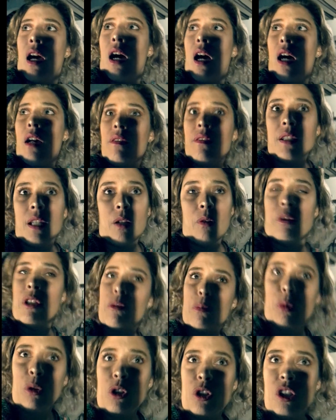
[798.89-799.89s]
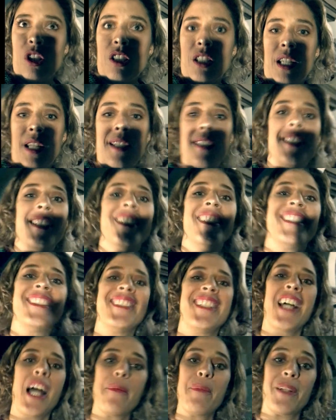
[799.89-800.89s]
of San Luis Potosí.
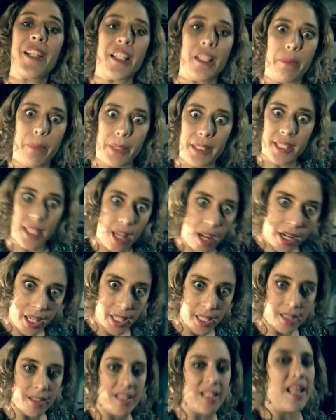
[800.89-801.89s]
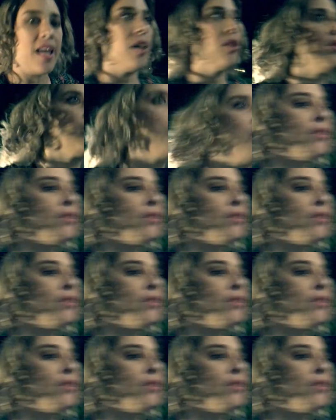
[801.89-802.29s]
I'm a little bit tired now.